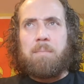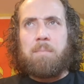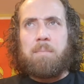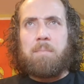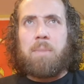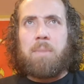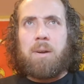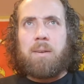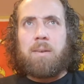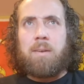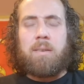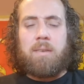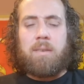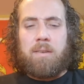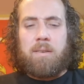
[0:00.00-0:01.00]
But
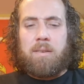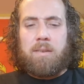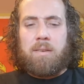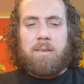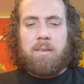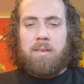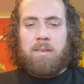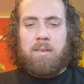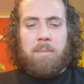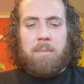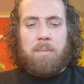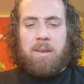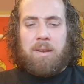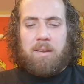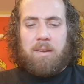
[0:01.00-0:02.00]
I
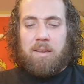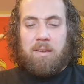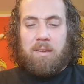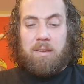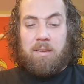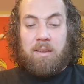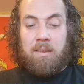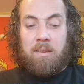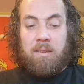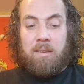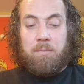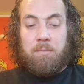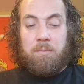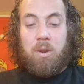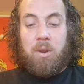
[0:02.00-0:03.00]
mean,
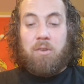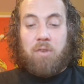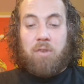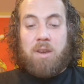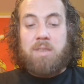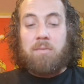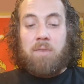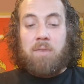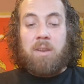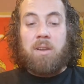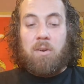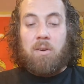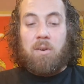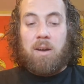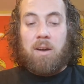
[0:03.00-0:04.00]
pretty crazy
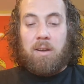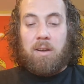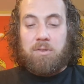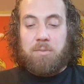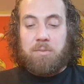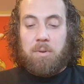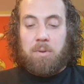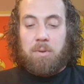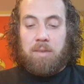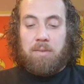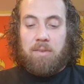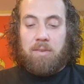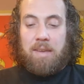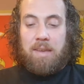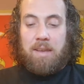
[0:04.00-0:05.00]
video. I'll just leave it
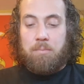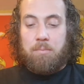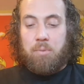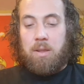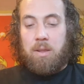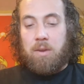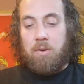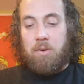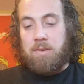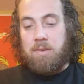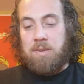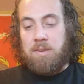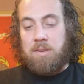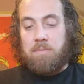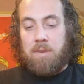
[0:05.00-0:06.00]
as that. Pretty
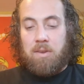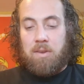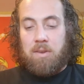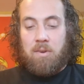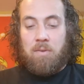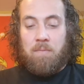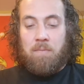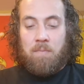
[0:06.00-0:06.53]
crazy video.